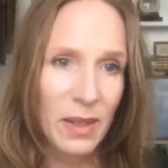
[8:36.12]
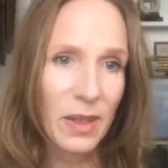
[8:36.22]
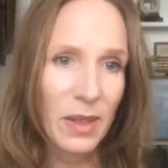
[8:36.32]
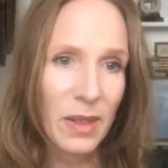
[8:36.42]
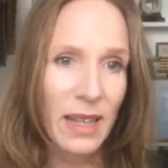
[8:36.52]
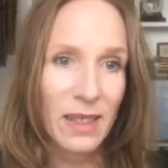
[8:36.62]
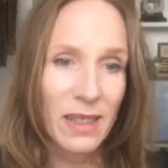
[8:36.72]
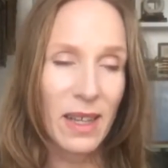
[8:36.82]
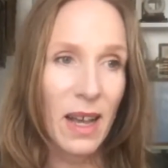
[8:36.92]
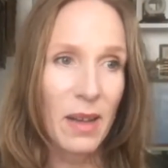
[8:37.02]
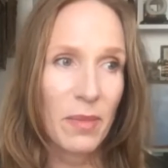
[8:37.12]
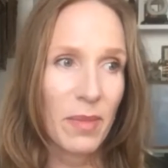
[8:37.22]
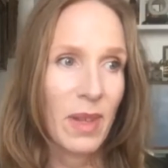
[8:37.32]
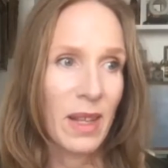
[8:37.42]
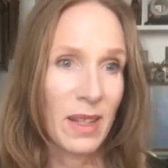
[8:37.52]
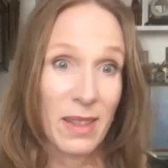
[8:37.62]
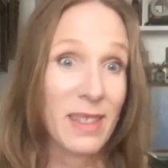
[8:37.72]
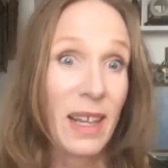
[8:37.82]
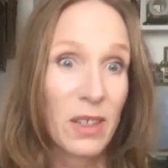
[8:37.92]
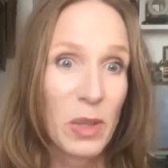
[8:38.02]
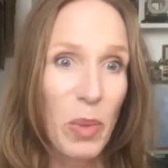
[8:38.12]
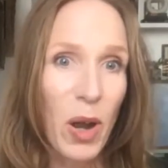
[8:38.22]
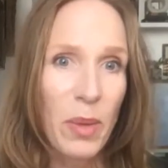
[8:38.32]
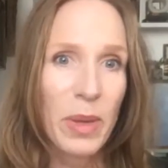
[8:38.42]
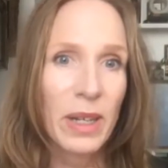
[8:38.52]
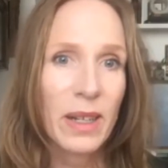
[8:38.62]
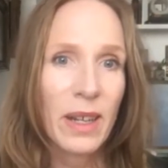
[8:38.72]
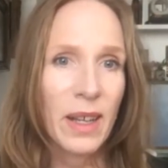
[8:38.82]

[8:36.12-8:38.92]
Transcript: sales the sales department